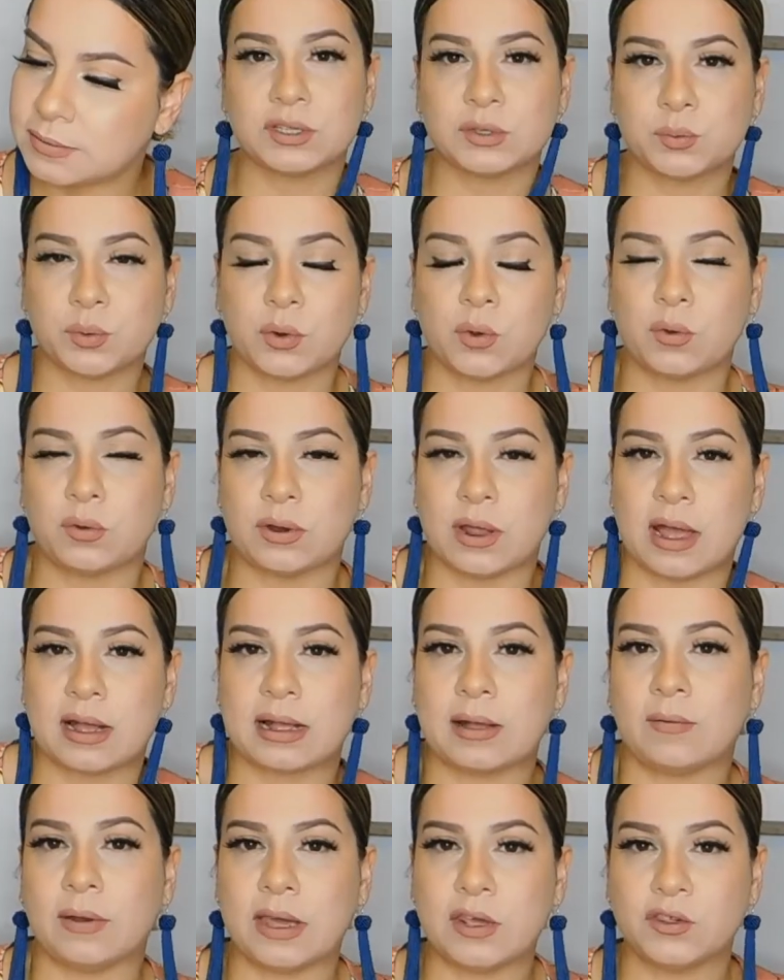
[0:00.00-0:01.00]
Pro
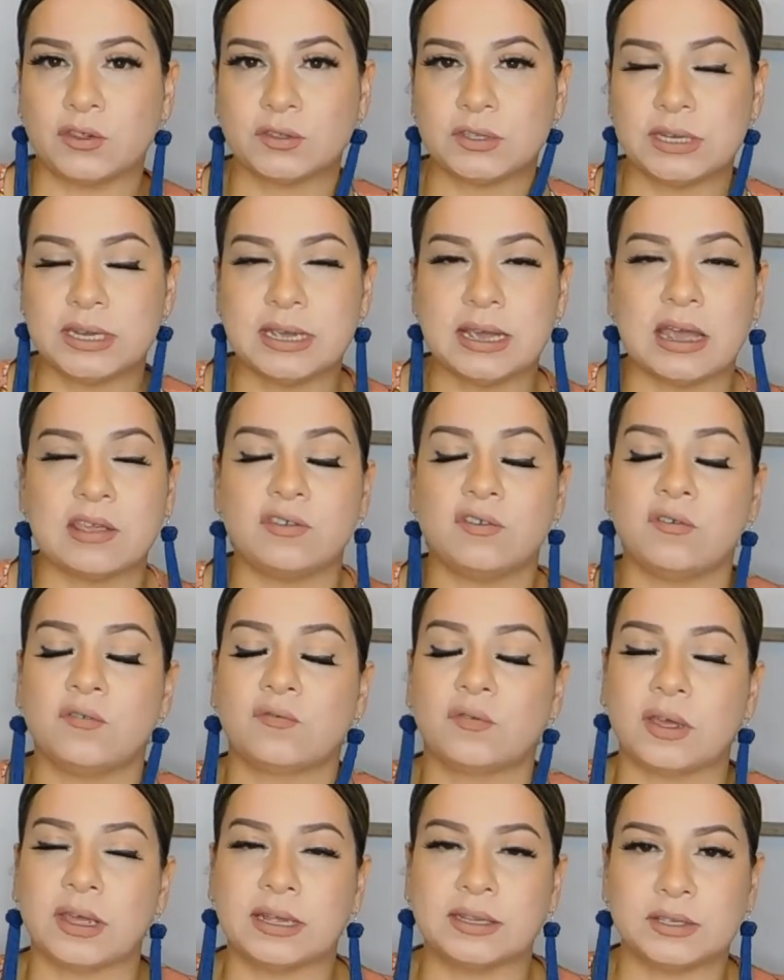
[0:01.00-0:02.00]
Knockout HD, and you've
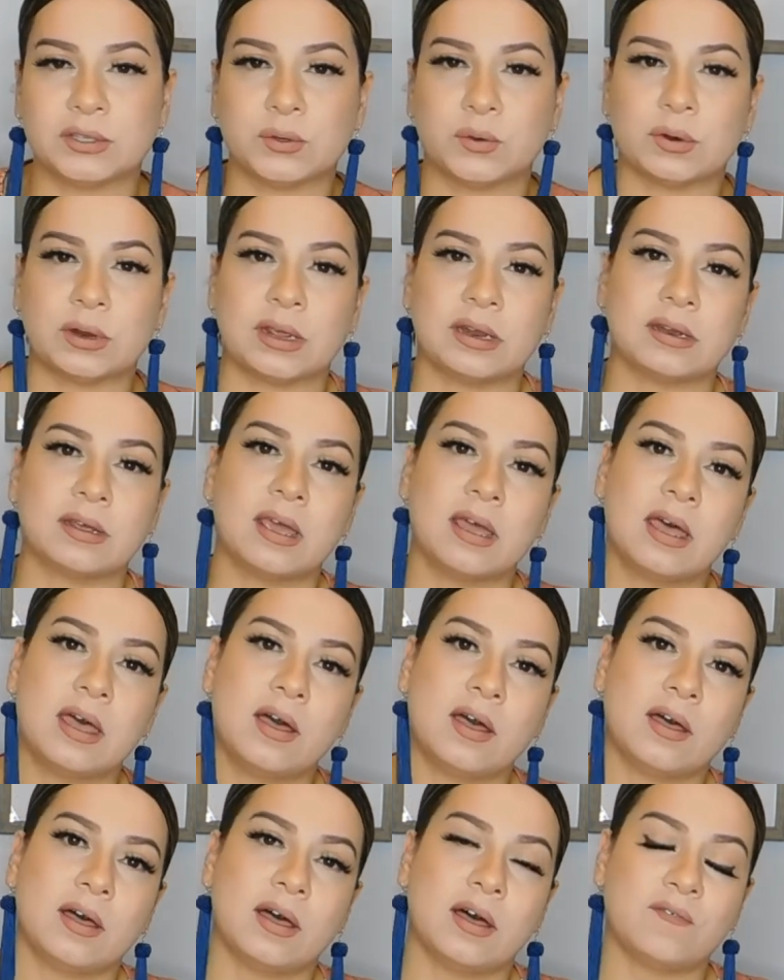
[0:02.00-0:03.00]
inserted
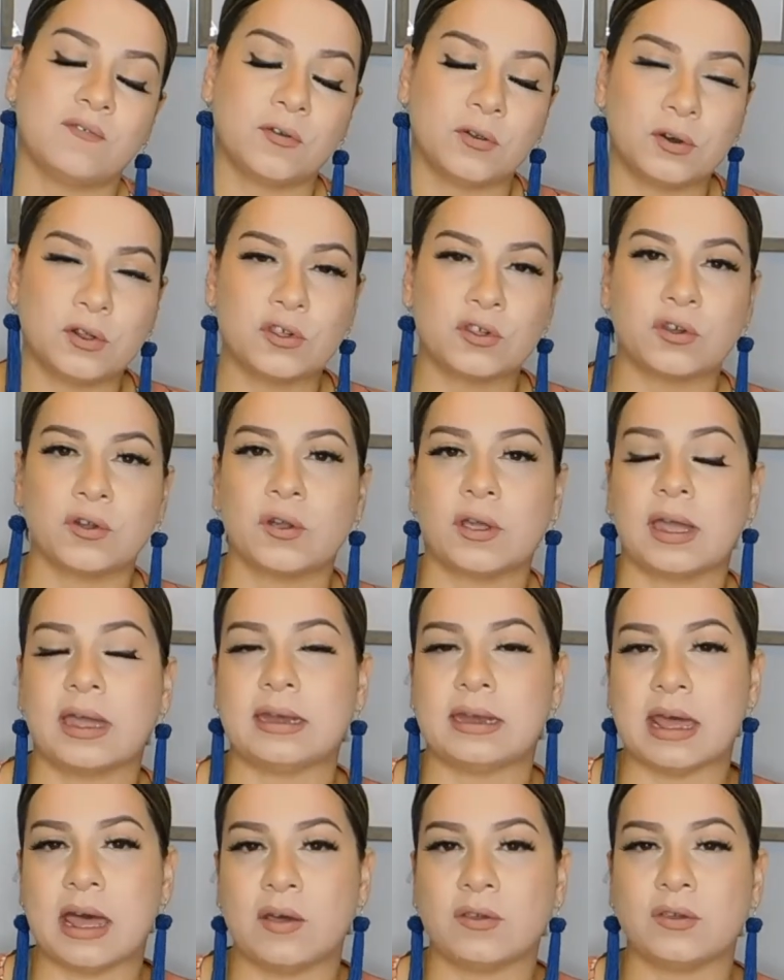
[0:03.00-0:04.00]
furniture, and
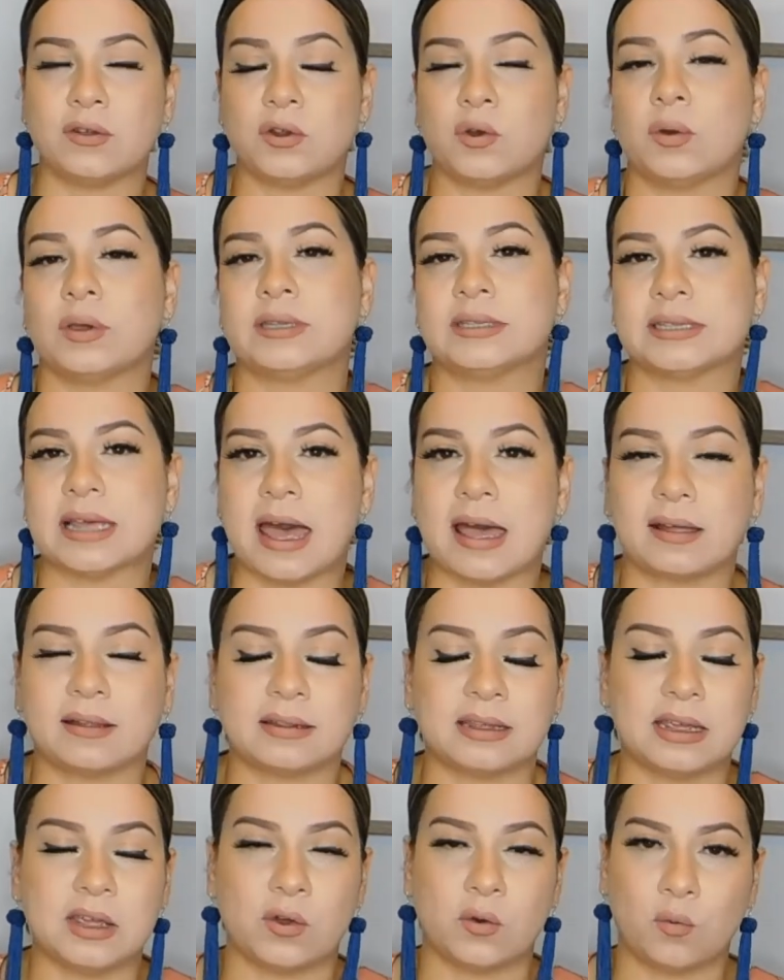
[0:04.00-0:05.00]
now you know
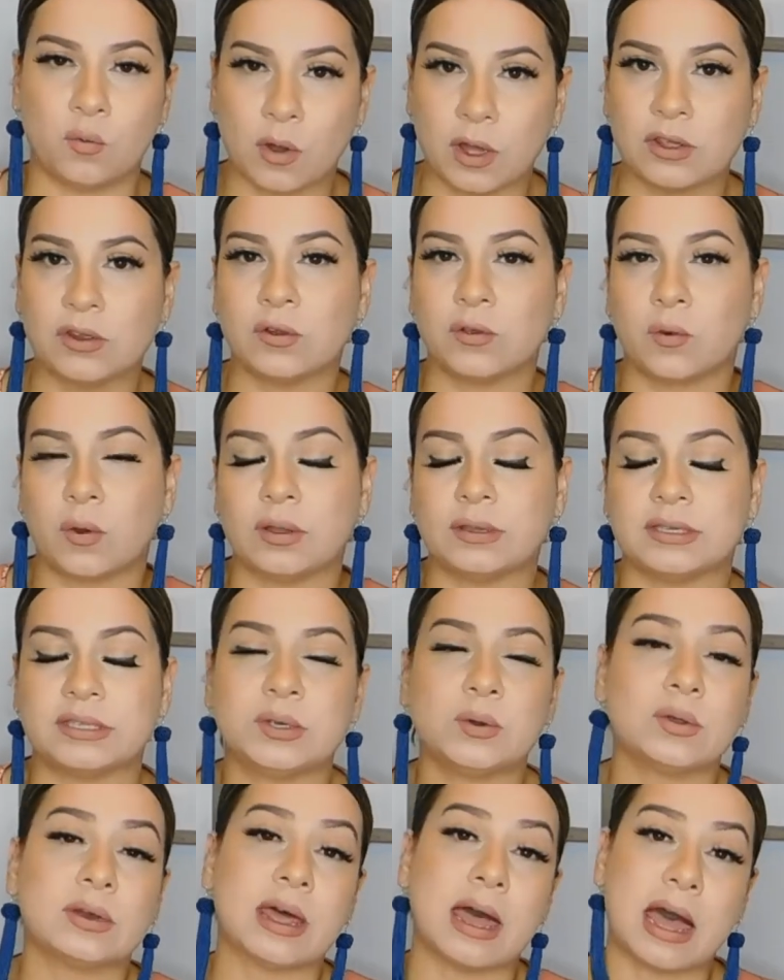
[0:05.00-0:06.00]
exactly what you're going to
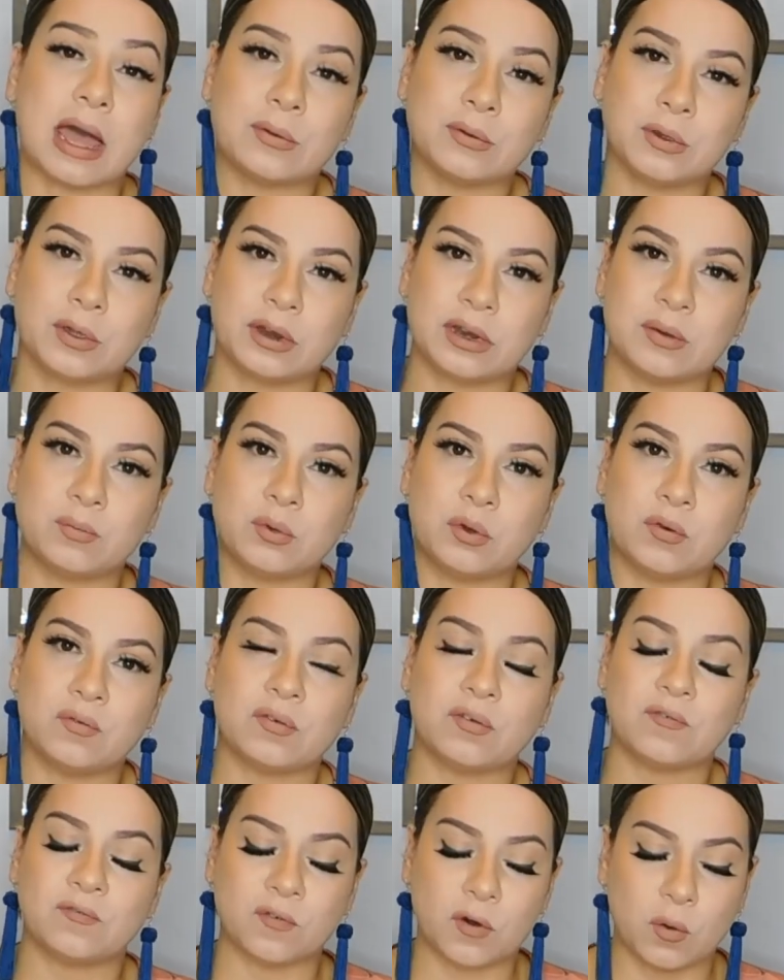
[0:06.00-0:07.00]
do and how you're going to move
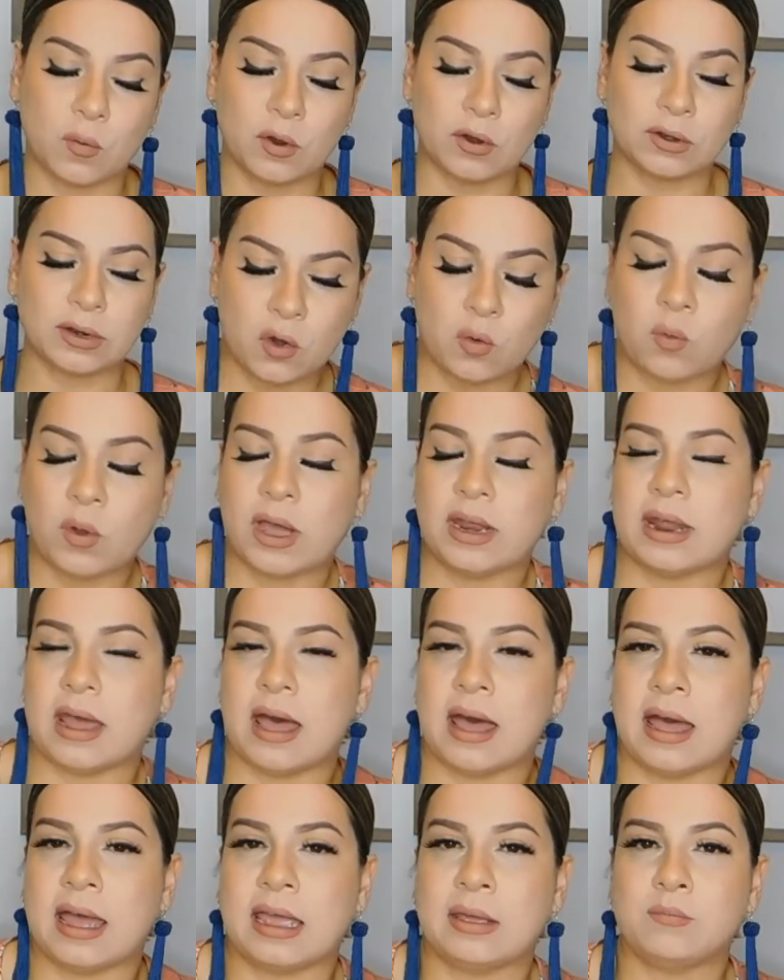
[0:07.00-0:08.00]
forward. When
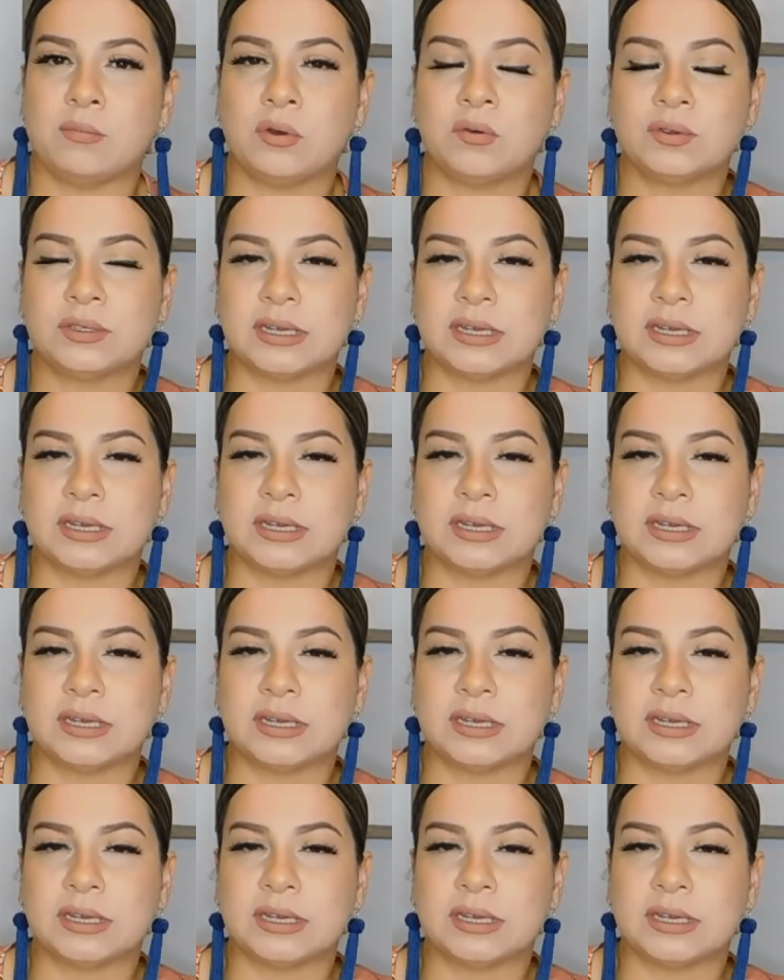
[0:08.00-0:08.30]
I moved